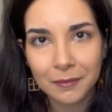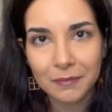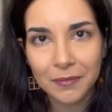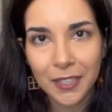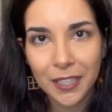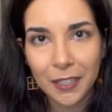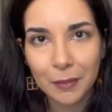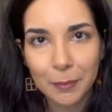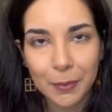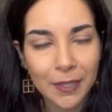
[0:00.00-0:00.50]

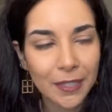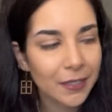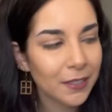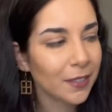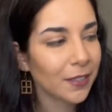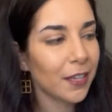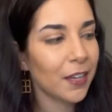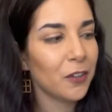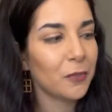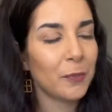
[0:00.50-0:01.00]
keep plants
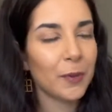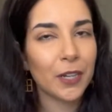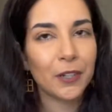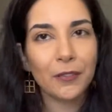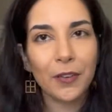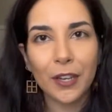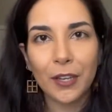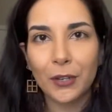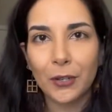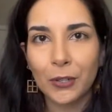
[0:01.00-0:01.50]
alive, but if
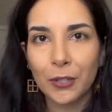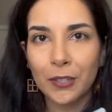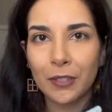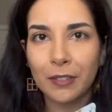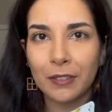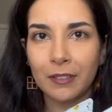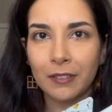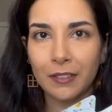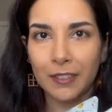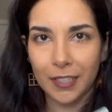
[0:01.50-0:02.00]
I could,
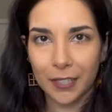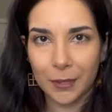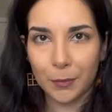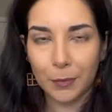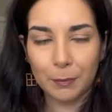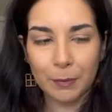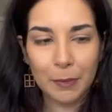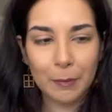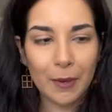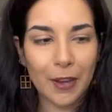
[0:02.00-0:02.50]
this would
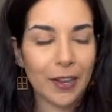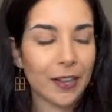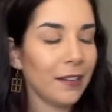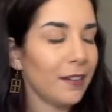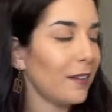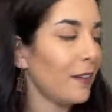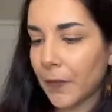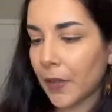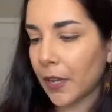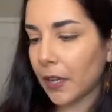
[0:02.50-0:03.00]
be mine.
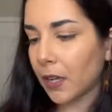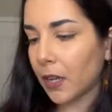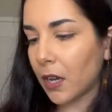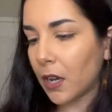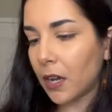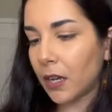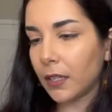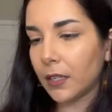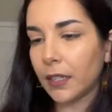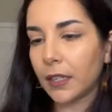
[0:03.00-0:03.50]
I
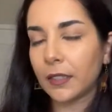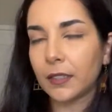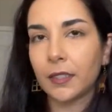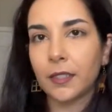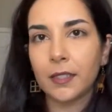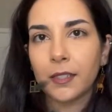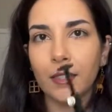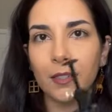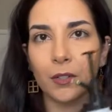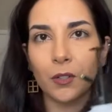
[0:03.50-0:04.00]
got, like,
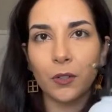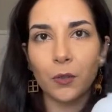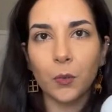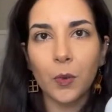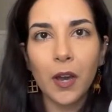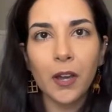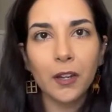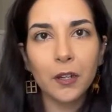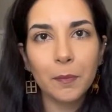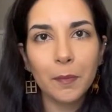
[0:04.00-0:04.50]
this little
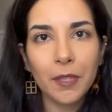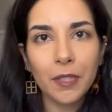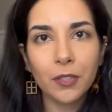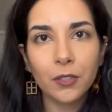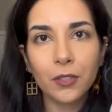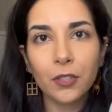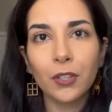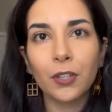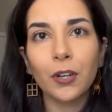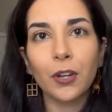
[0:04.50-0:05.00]
water
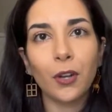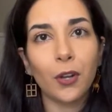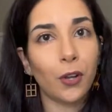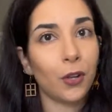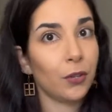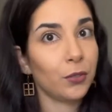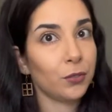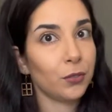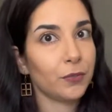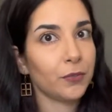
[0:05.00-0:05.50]
mister,
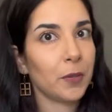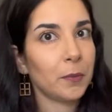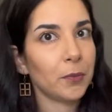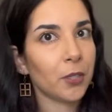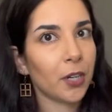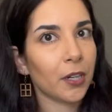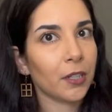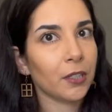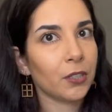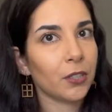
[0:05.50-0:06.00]
also from
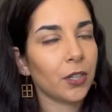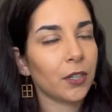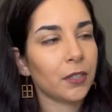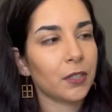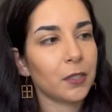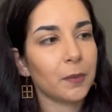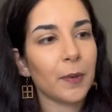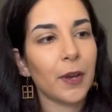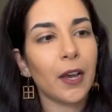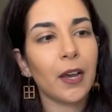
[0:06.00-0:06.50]
Target's Dollar
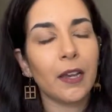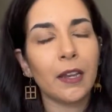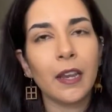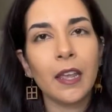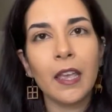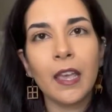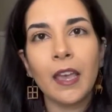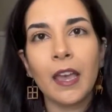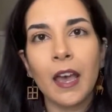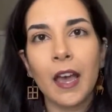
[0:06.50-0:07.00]
Spot.
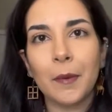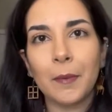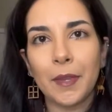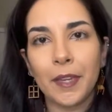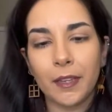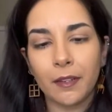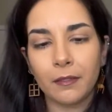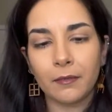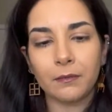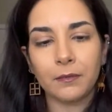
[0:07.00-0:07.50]
I
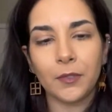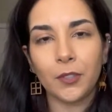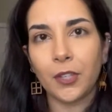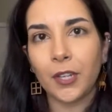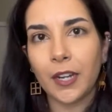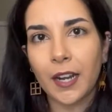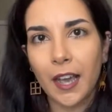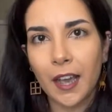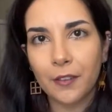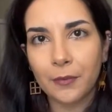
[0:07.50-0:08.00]
mean, you
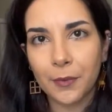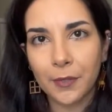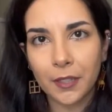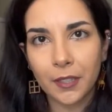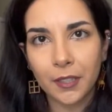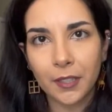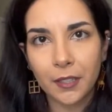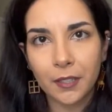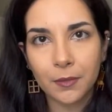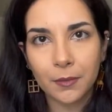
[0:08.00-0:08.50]
gotta have one of
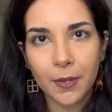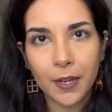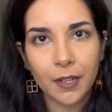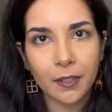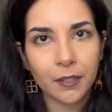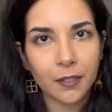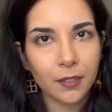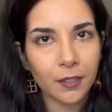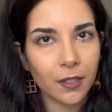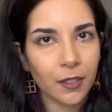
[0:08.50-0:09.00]
these, right?
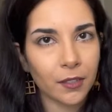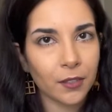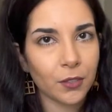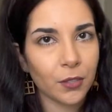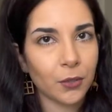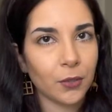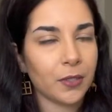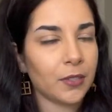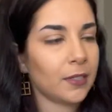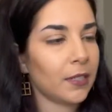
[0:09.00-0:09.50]
It's, like,
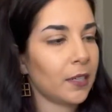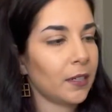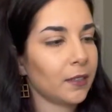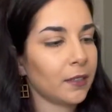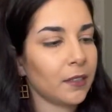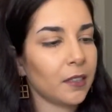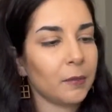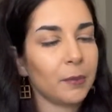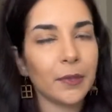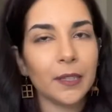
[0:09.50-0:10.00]
so
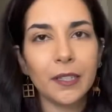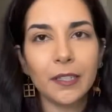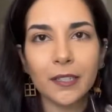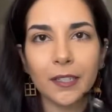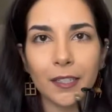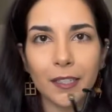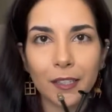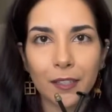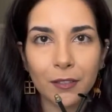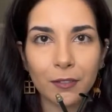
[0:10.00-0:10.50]
aesthetically
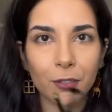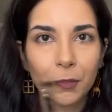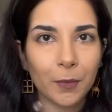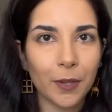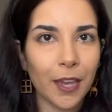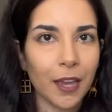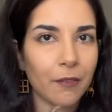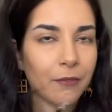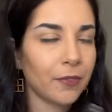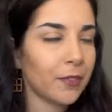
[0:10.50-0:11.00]
pleasing, so we
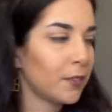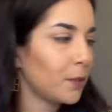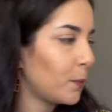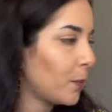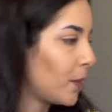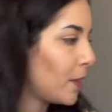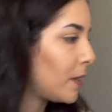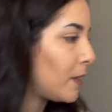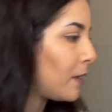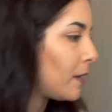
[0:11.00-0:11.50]
have this
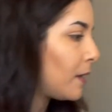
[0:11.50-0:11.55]
one.